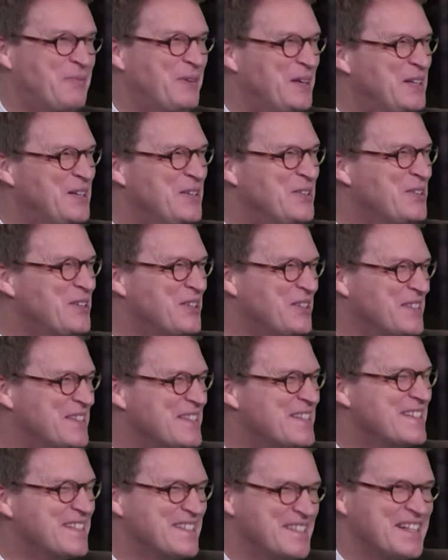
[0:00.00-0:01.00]
but you
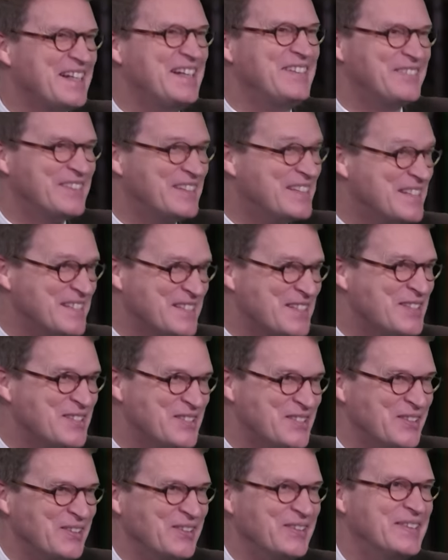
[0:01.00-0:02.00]
couldn't decipher this,
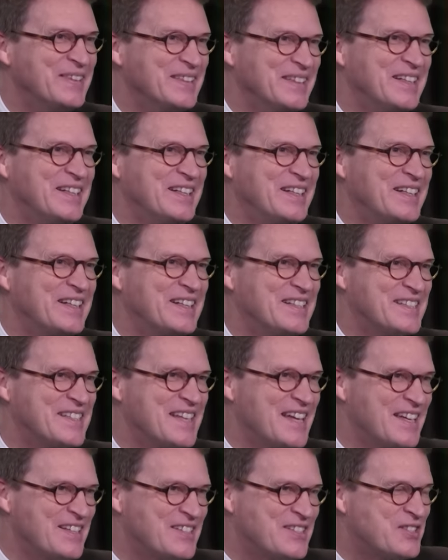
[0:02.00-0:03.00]
could you? Because
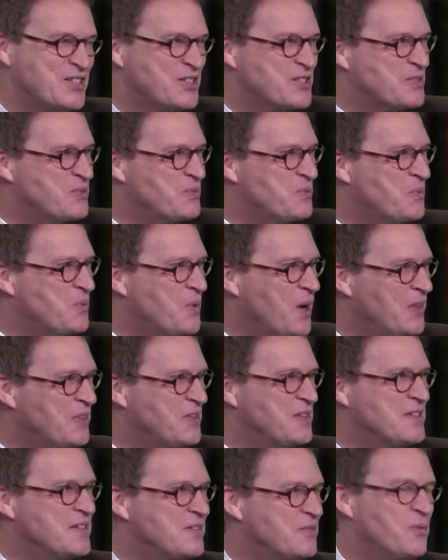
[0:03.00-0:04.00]
there's just
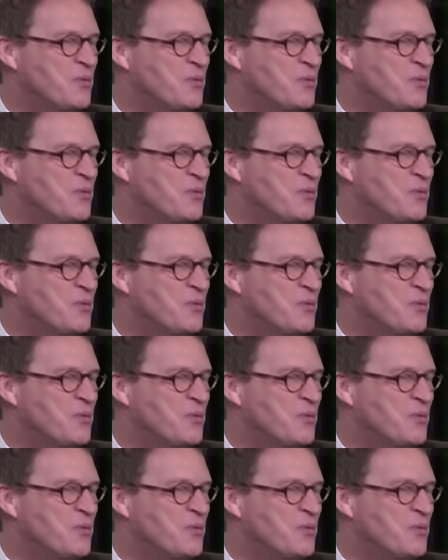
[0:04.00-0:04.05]
one